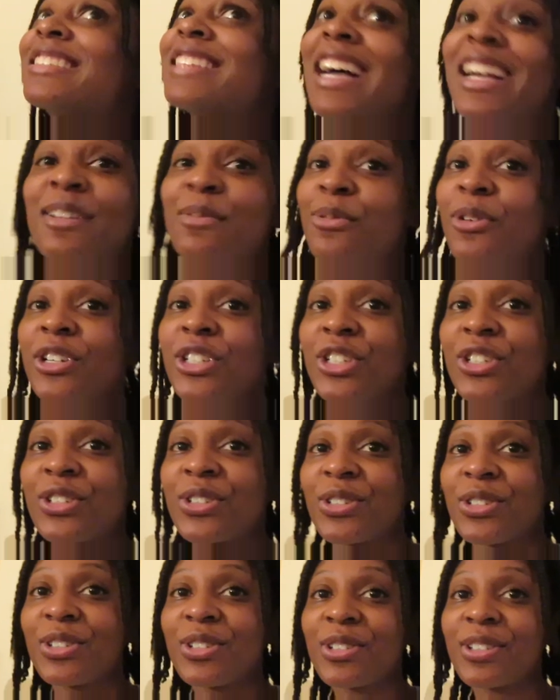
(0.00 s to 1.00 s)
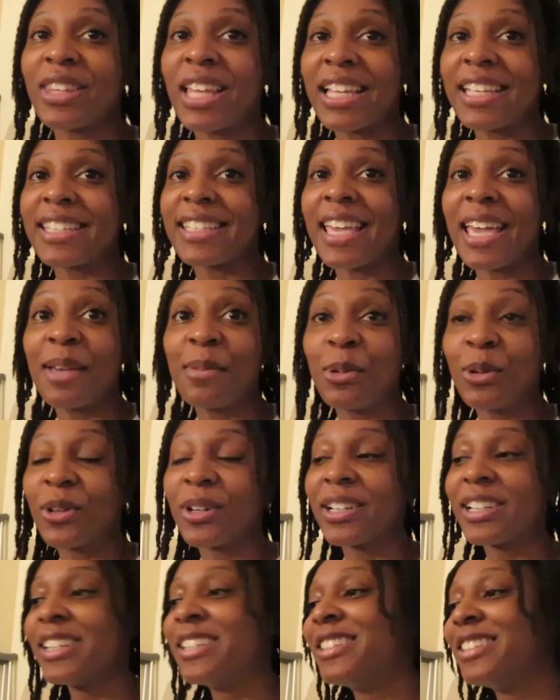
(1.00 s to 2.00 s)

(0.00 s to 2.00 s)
tire pressure light came on,